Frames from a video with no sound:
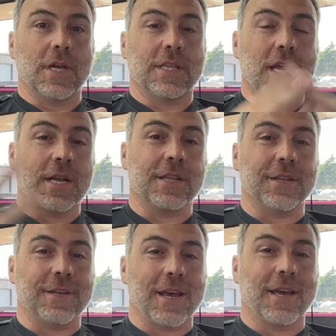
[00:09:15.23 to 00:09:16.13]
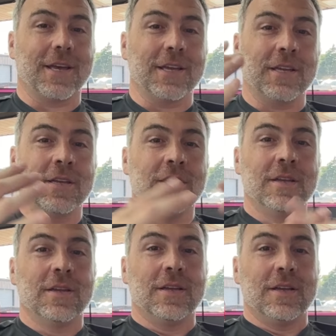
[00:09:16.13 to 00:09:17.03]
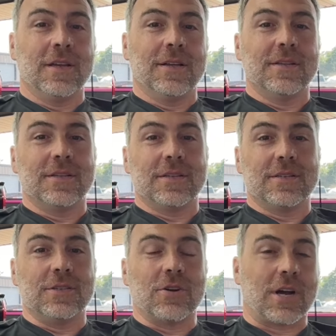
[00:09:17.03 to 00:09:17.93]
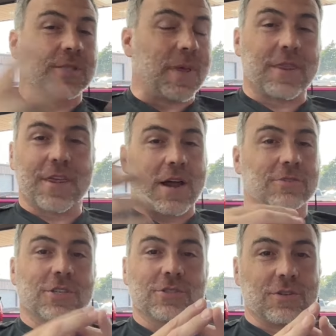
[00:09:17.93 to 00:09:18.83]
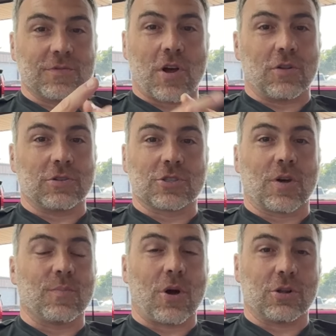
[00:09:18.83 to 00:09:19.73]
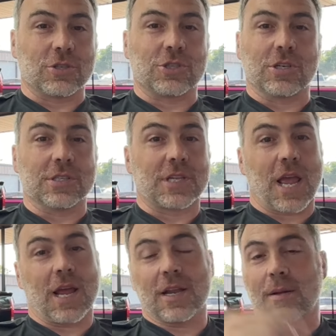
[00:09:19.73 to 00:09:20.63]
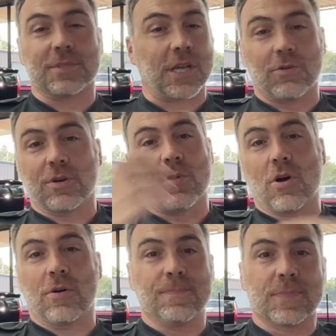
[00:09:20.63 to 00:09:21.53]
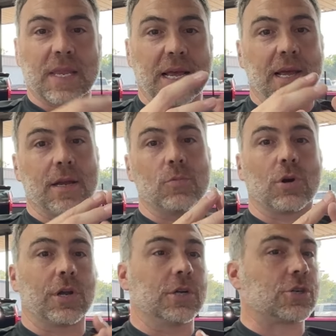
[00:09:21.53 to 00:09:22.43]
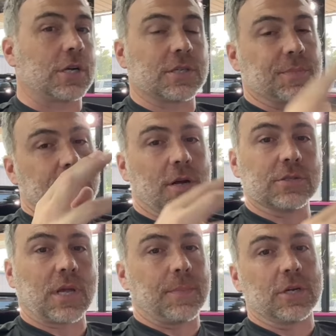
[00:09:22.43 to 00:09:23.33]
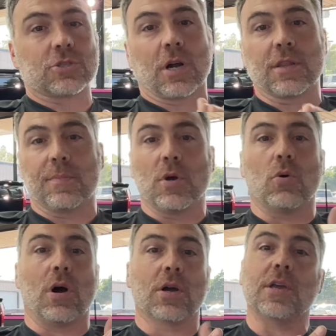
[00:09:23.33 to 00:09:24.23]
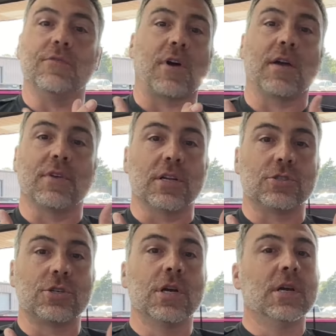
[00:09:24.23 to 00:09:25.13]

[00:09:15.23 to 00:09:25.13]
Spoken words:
the end of the day, you know, I spent thousands of dollars on polishers, and I'm selling them all. And we're gonna try something else. I'm gonna try the Milwaukee 5-inch,